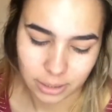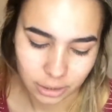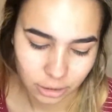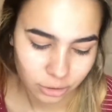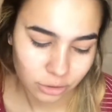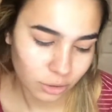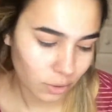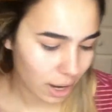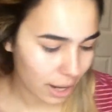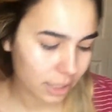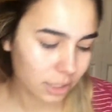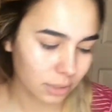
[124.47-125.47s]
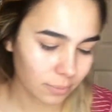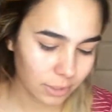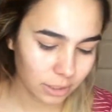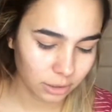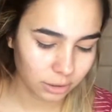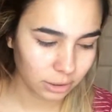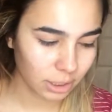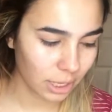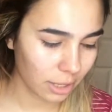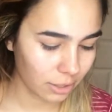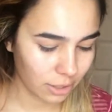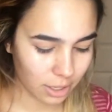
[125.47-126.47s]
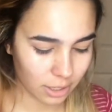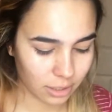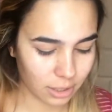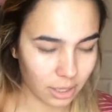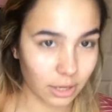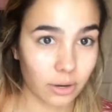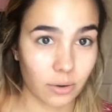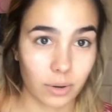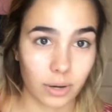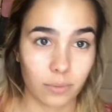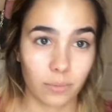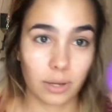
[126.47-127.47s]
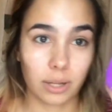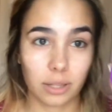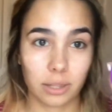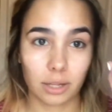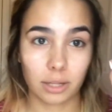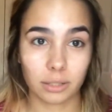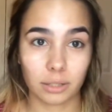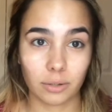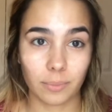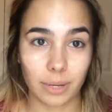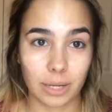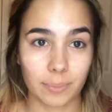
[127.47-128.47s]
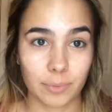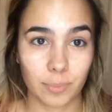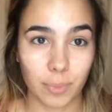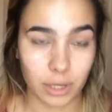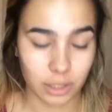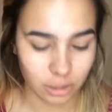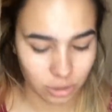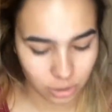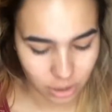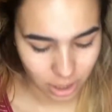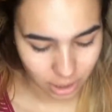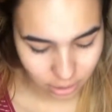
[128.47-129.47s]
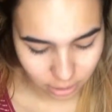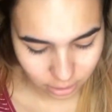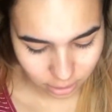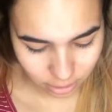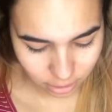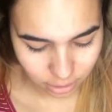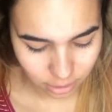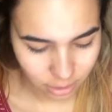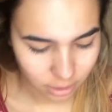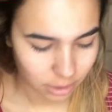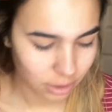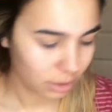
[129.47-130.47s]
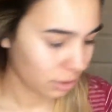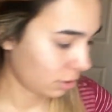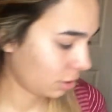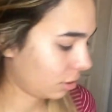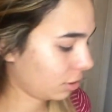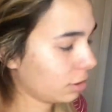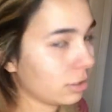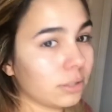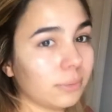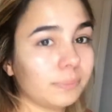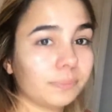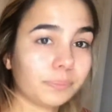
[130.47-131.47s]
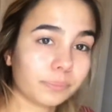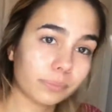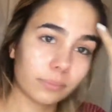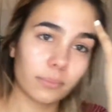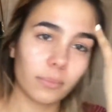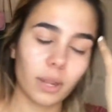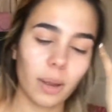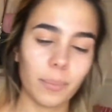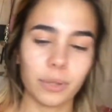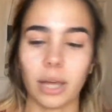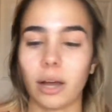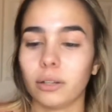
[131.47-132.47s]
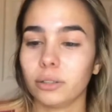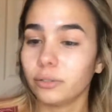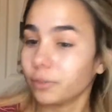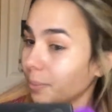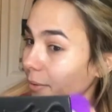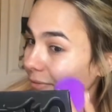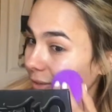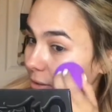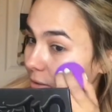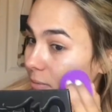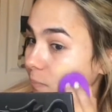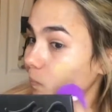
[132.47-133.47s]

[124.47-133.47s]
So I just mix those together, and then I go in with a little makeup sponge and just put that all over my face.